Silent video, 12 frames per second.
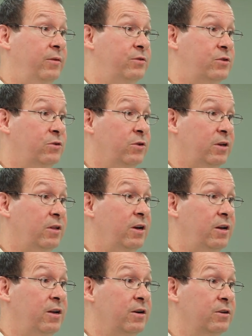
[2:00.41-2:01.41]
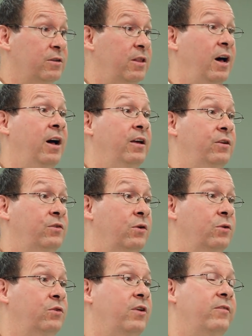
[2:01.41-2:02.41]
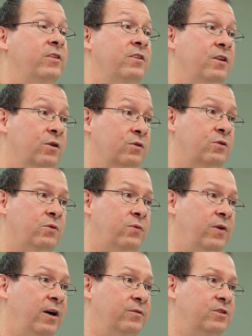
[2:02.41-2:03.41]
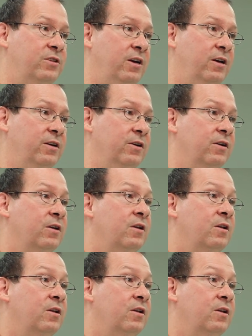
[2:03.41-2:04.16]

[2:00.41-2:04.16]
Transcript: have strictly adhered to the ISO 17025 standard,